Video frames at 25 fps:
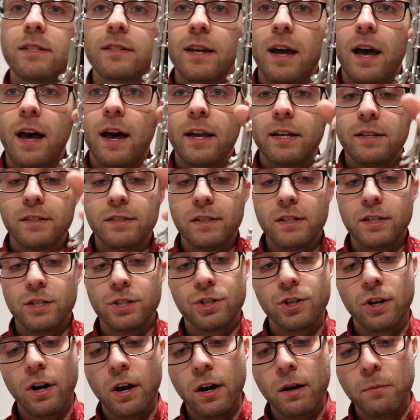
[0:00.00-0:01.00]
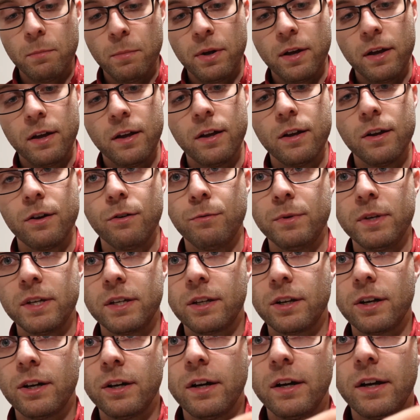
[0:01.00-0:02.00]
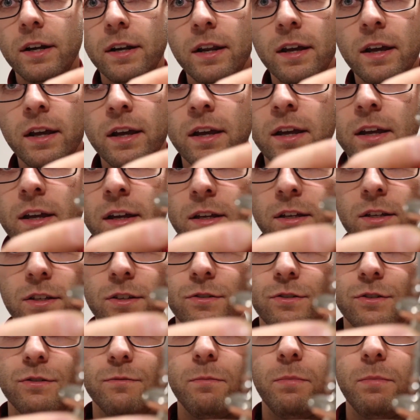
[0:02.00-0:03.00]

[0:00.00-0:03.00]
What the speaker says: to high C sharp, we could use